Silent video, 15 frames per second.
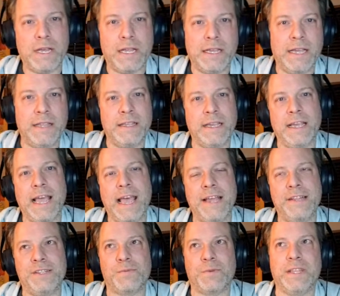and then it
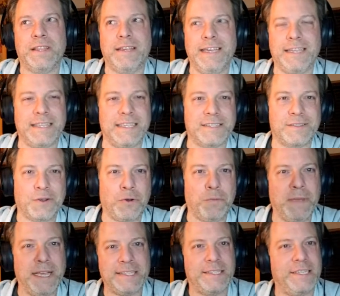ends with like this little
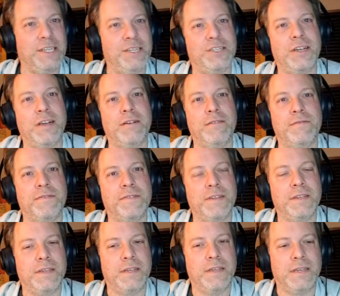message of
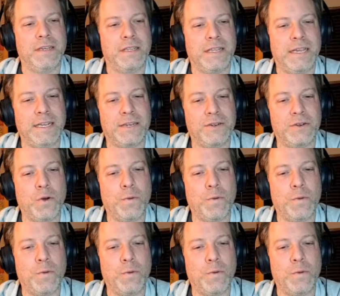like